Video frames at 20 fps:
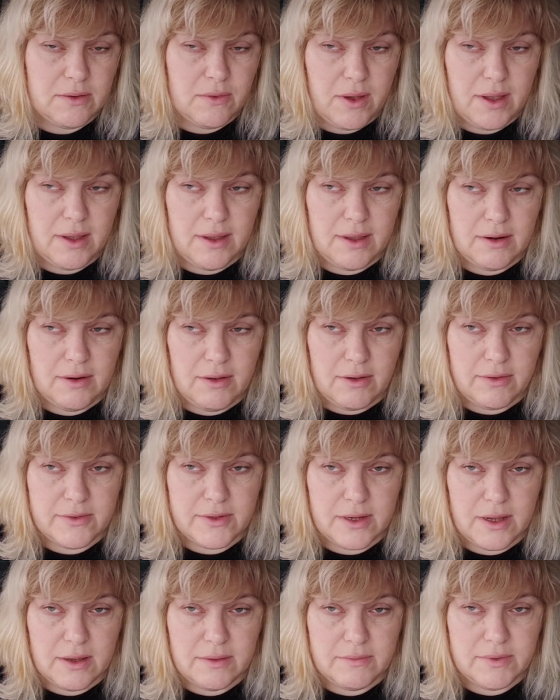quite a lot of
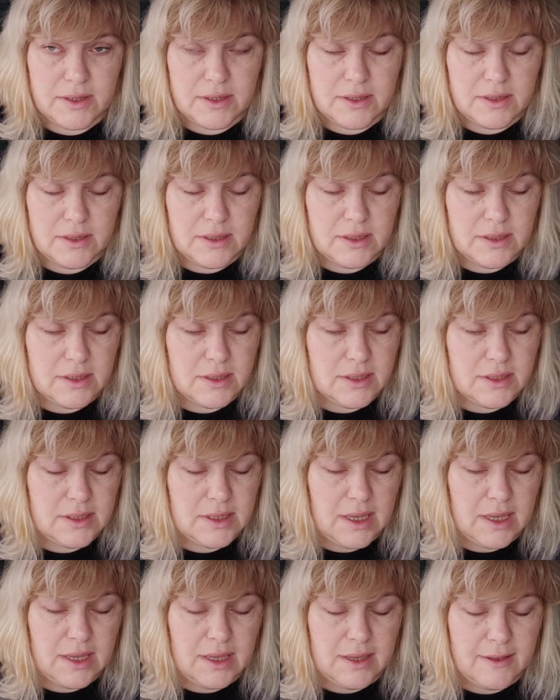time just
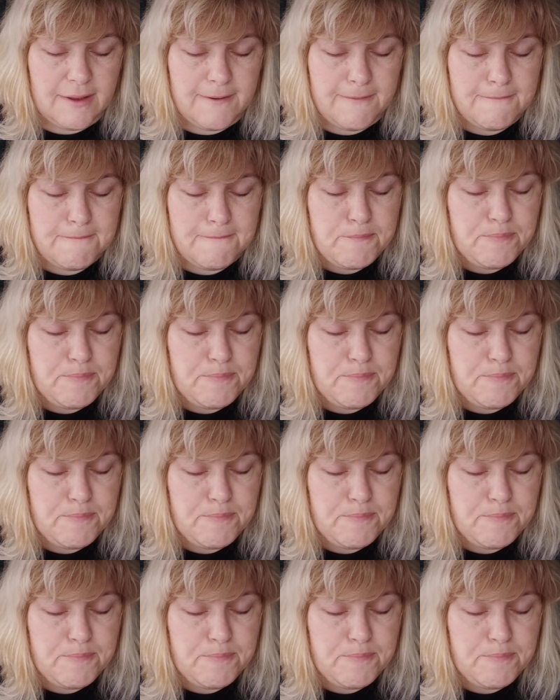sitting,